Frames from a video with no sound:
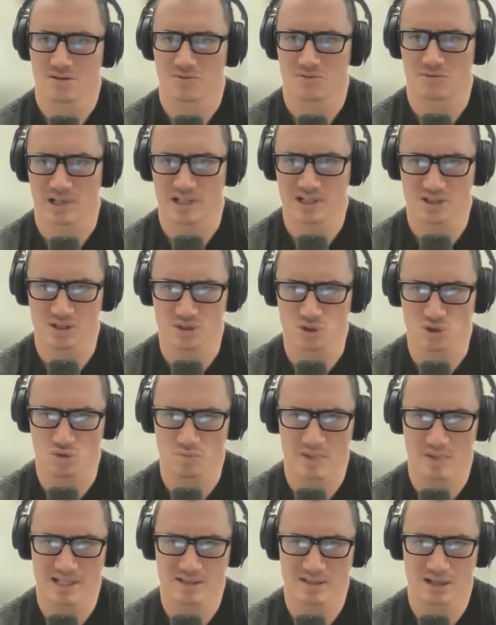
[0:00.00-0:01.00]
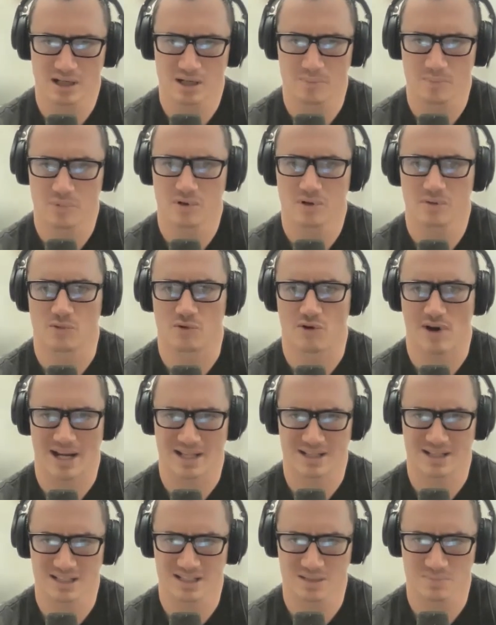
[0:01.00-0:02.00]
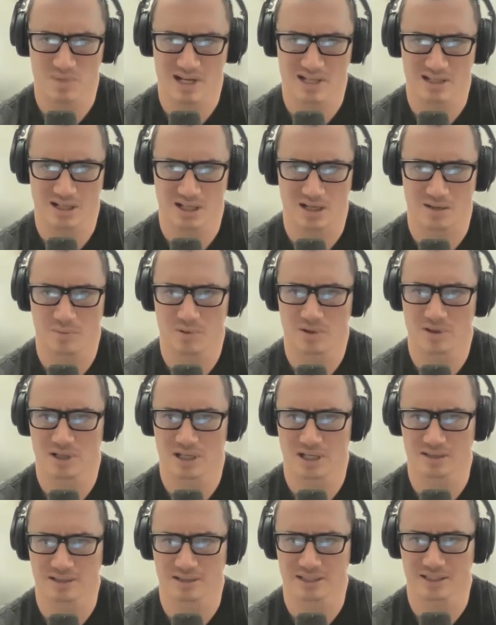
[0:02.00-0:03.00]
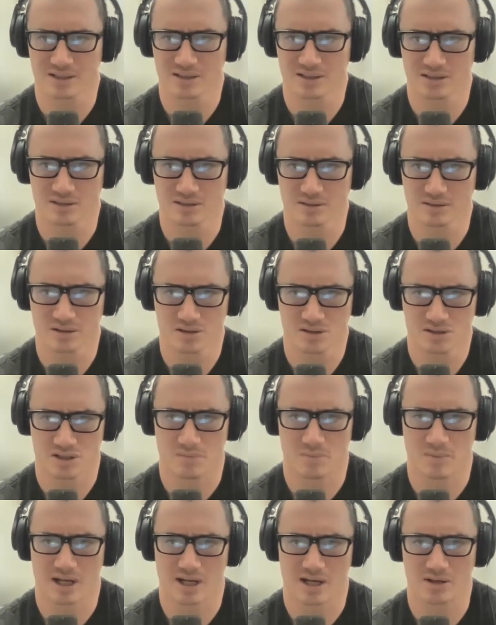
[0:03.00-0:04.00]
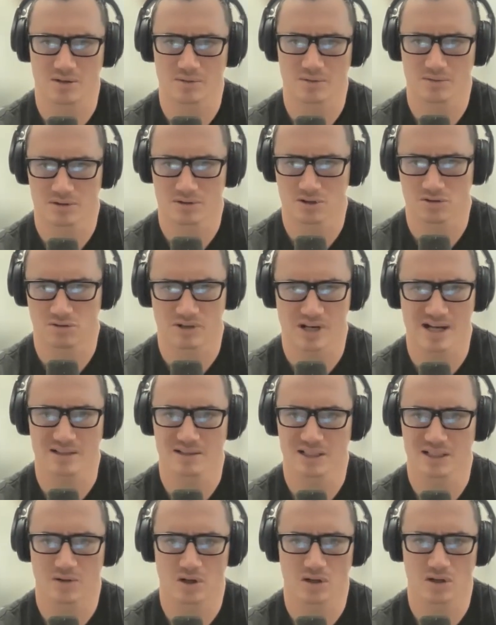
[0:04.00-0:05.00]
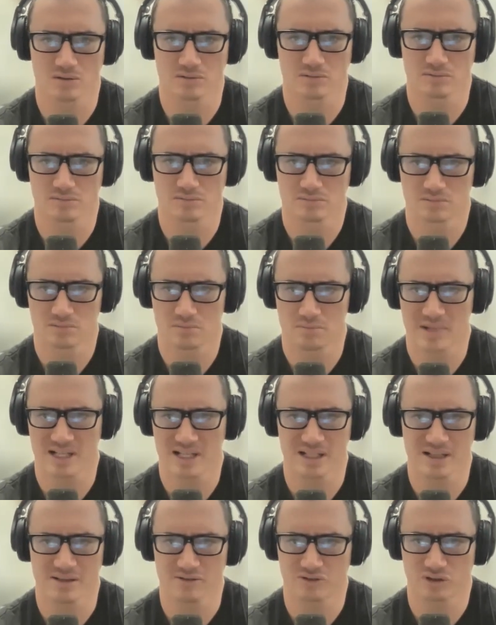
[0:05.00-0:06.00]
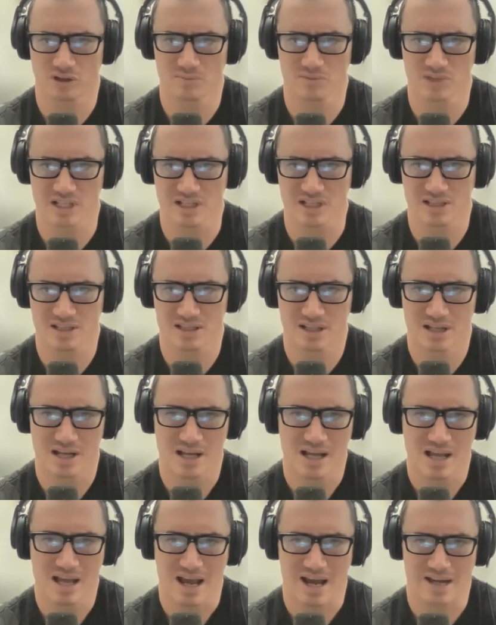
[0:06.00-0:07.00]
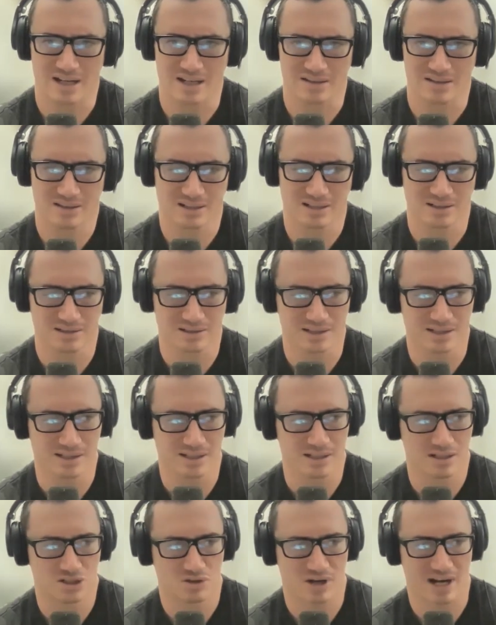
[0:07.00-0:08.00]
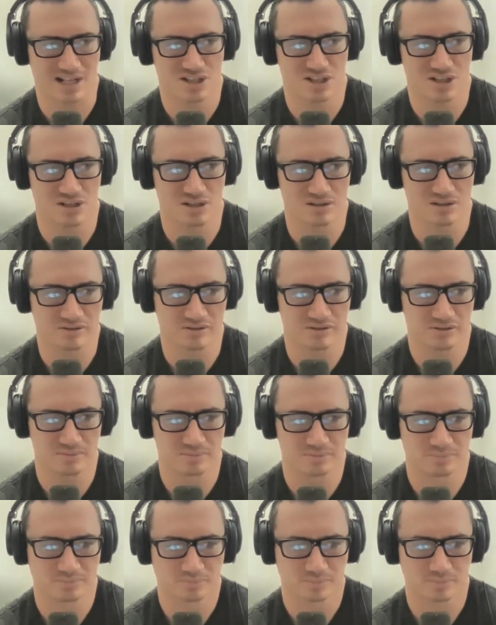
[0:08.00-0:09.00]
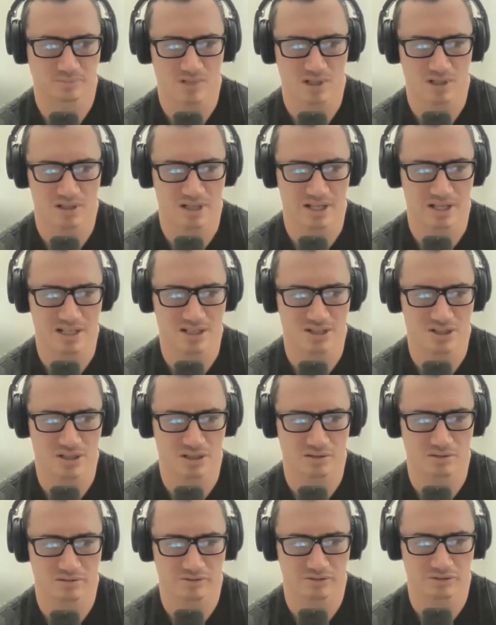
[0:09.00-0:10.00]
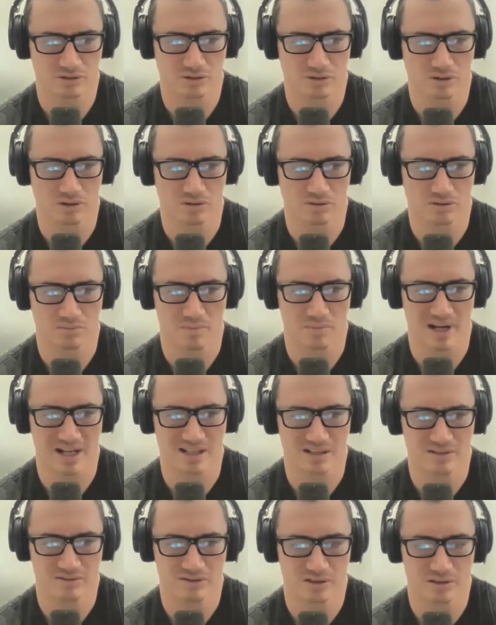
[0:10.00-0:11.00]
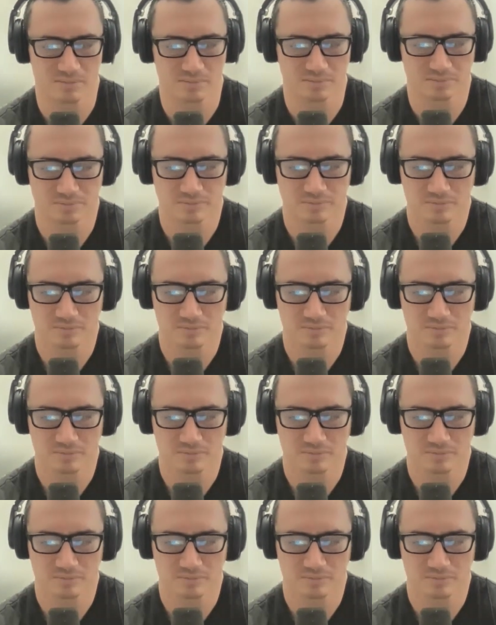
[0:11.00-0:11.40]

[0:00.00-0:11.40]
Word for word: religion's all made up, morality's made up, and they can somehow create their own meaning from this. And I think the attraction of Nietzsche for many of them